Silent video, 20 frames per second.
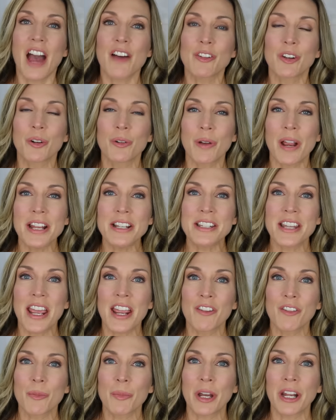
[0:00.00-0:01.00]
Have a great
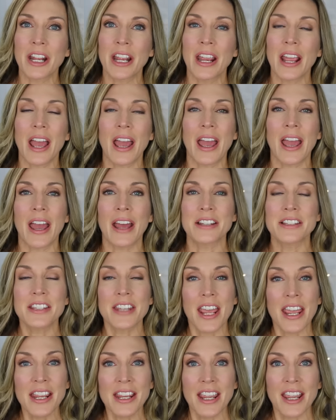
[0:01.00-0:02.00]
day, everybody, and
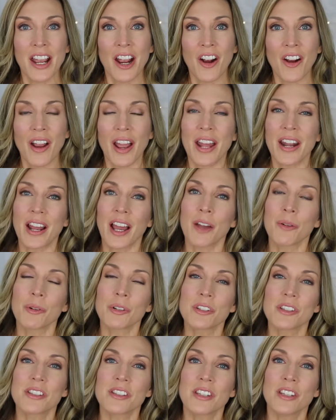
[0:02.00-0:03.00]
take care, and I
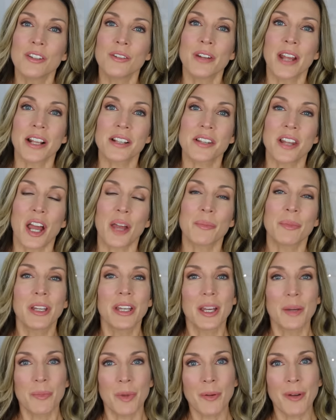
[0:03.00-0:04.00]
will see you next time.
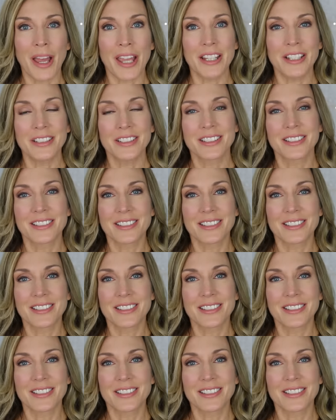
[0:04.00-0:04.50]
Bye-bye.